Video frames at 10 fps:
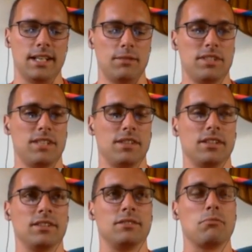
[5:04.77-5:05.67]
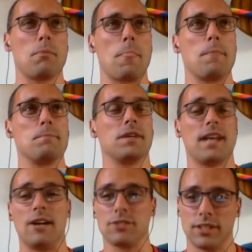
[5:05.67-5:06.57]
There's even
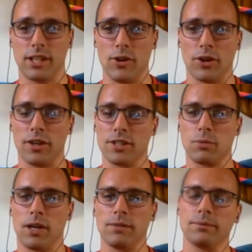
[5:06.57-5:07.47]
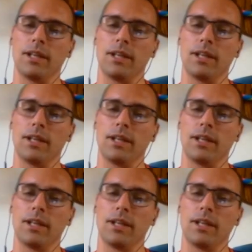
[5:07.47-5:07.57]
counselling going on it as well.